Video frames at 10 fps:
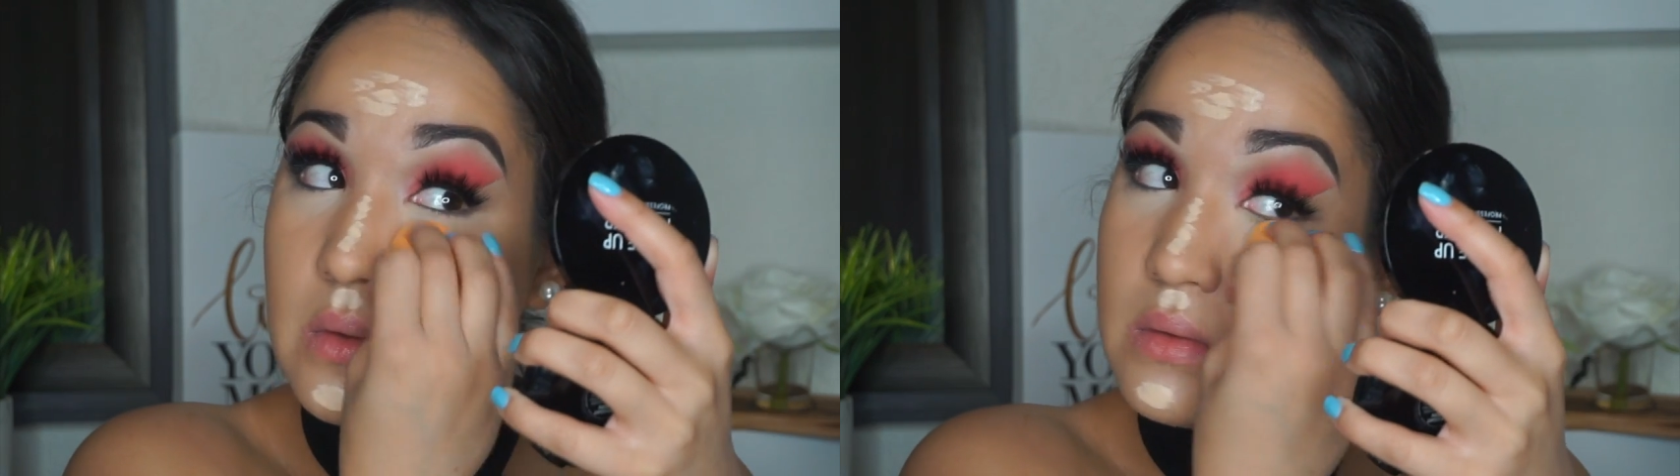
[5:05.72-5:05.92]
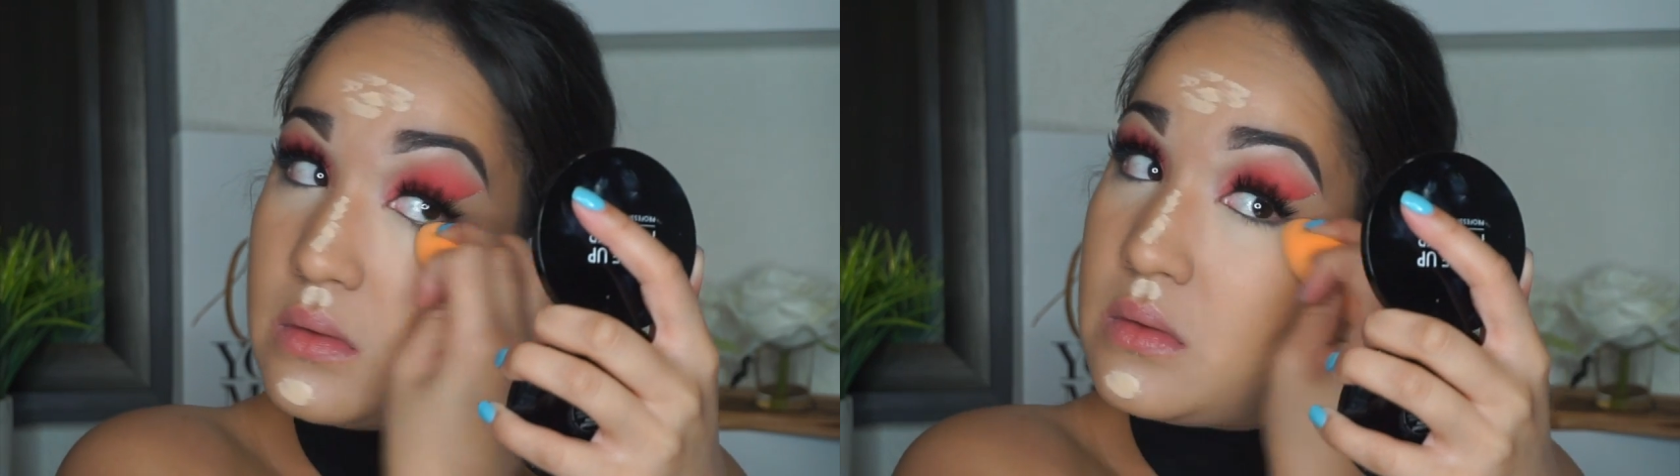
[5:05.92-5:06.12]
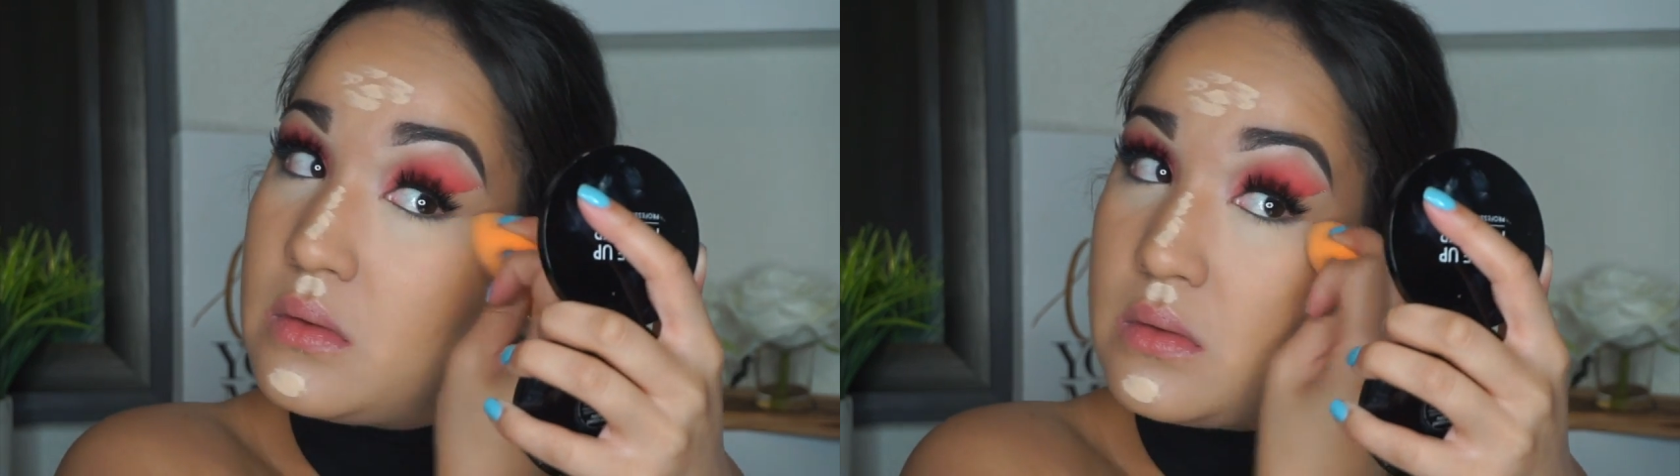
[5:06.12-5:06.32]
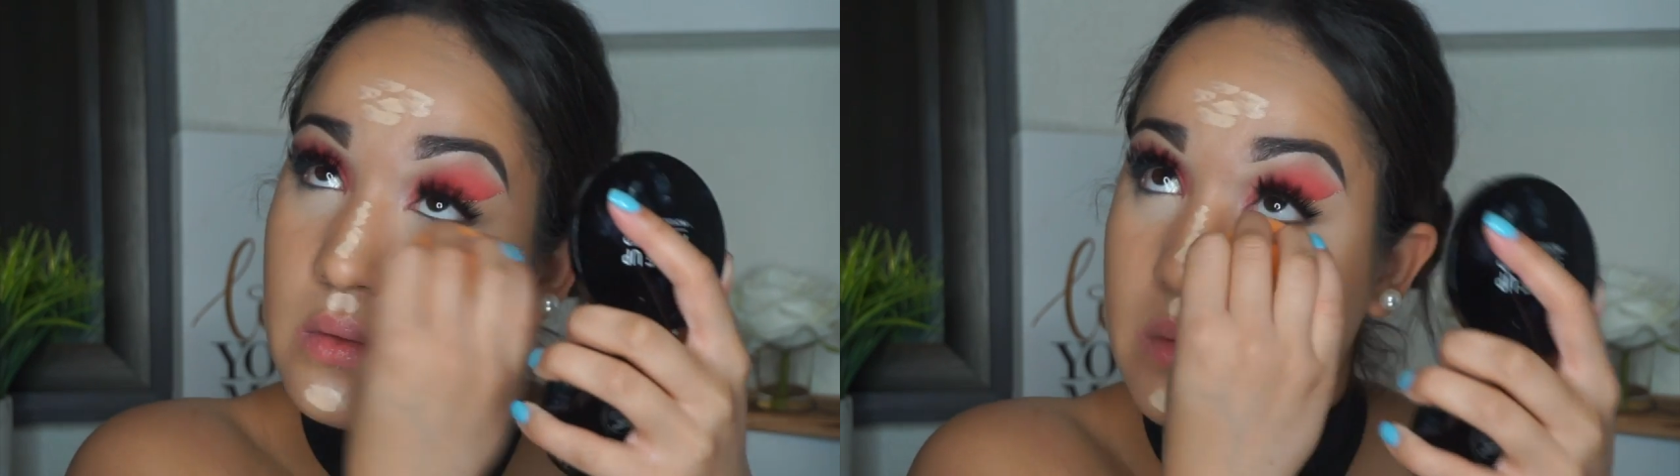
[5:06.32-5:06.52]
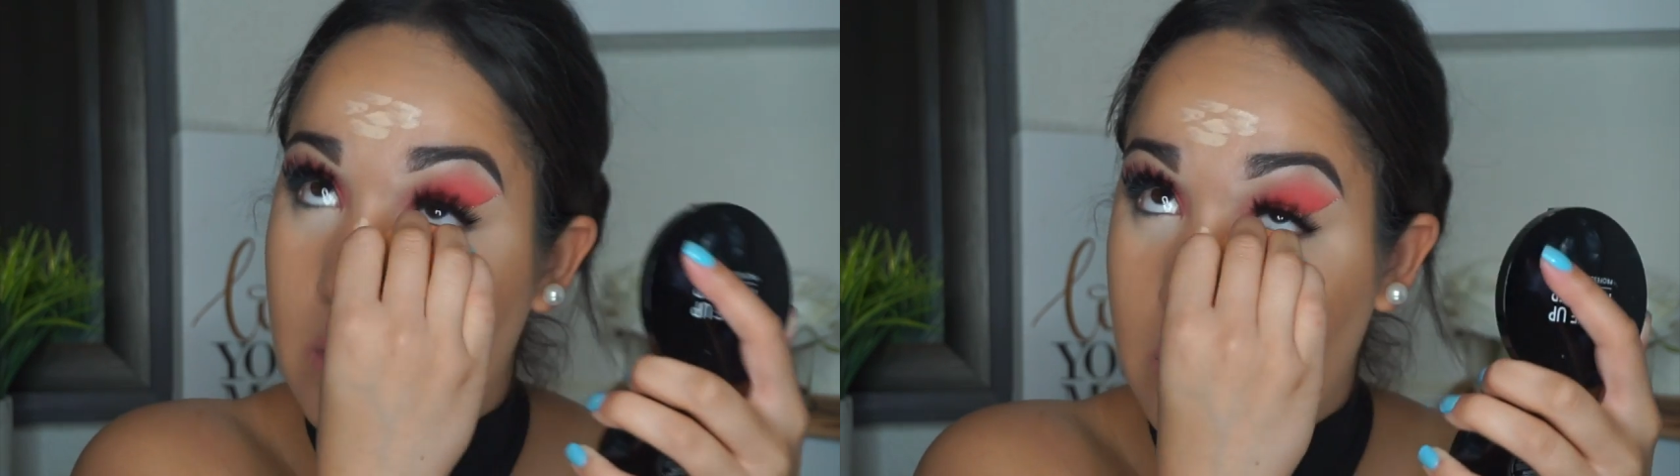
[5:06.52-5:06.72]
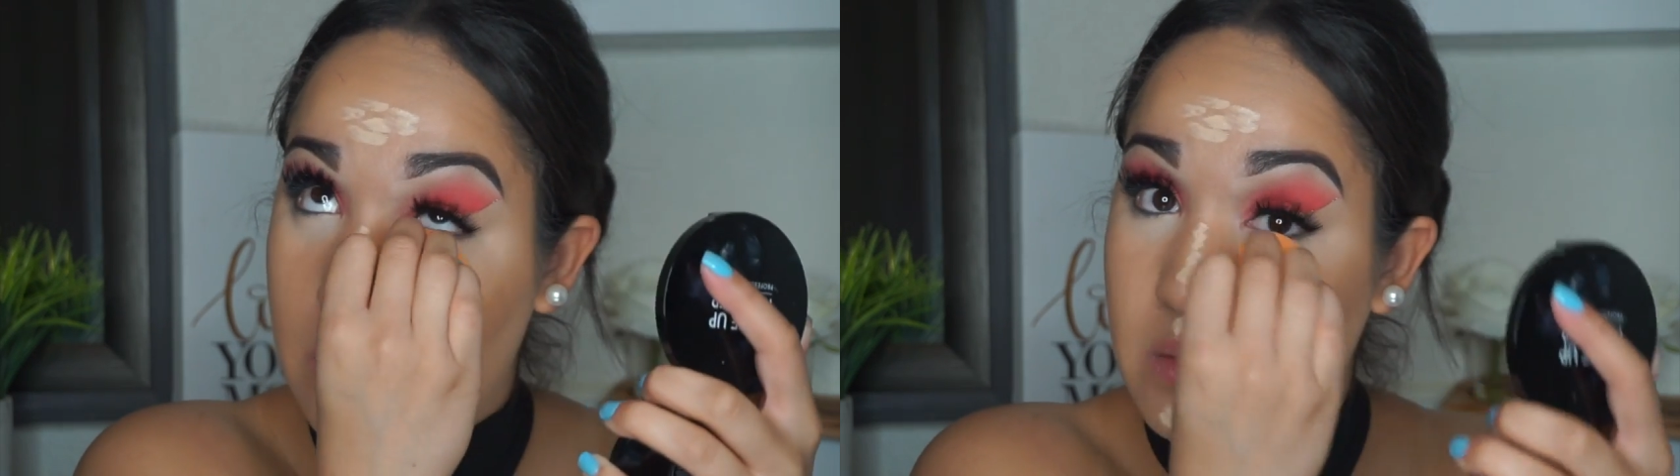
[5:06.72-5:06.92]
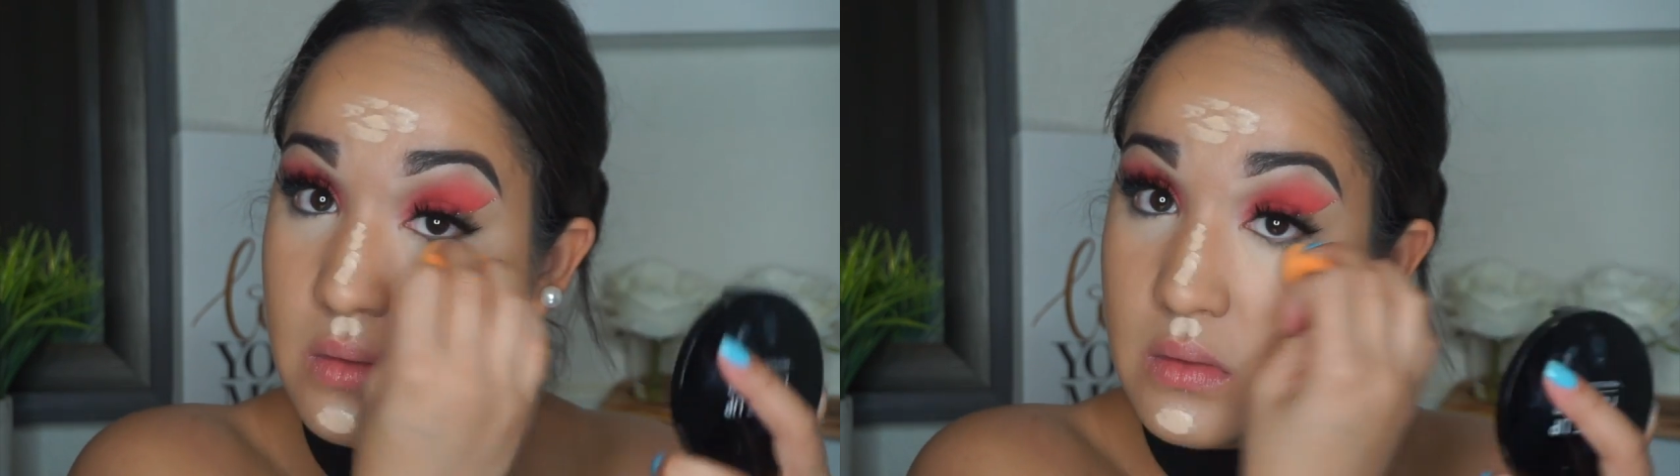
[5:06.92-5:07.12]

guys. It's really good.